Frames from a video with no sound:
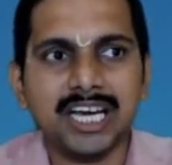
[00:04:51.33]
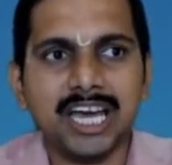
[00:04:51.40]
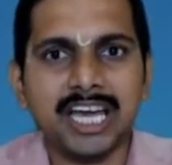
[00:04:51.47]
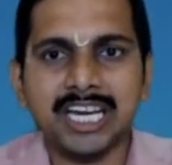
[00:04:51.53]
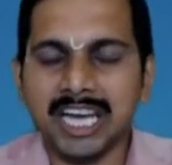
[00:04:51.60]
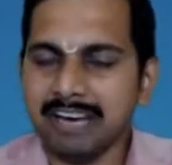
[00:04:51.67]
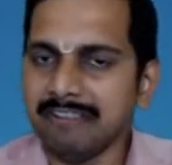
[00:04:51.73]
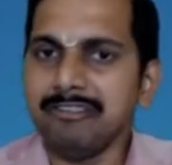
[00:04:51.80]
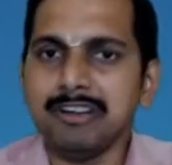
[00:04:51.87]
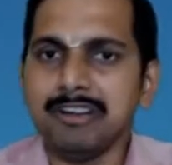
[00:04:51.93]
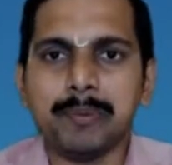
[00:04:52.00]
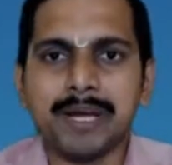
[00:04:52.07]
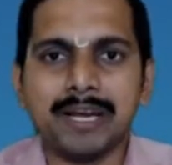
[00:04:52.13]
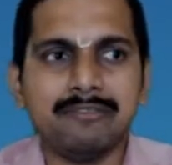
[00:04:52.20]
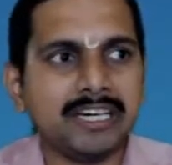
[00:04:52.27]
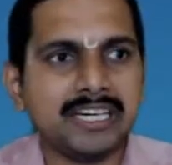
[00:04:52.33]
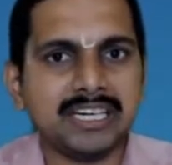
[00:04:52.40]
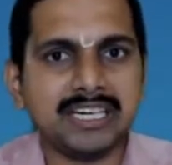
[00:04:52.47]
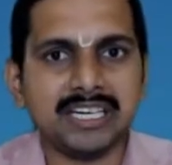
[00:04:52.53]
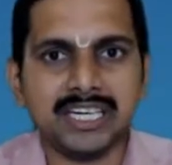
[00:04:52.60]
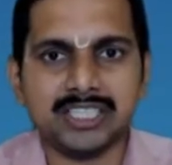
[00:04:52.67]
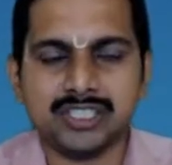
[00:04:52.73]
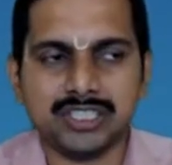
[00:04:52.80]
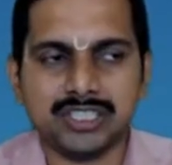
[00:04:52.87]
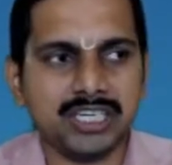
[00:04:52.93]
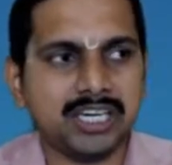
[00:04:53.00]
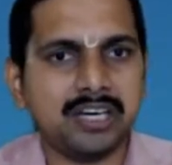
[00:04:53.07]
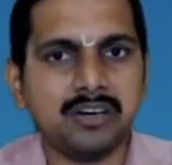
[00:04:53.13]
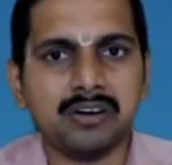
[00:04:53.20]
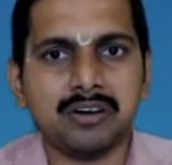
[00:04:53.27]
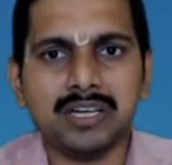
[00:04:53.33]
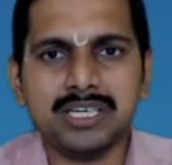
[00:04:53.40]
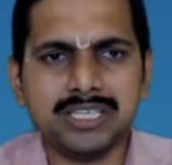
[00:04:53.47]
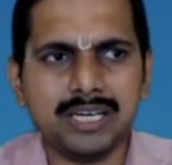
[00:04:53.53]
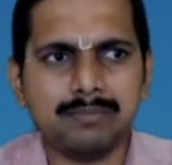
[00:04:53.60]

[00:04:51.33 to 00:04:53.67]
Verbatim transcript: in every private engineering college,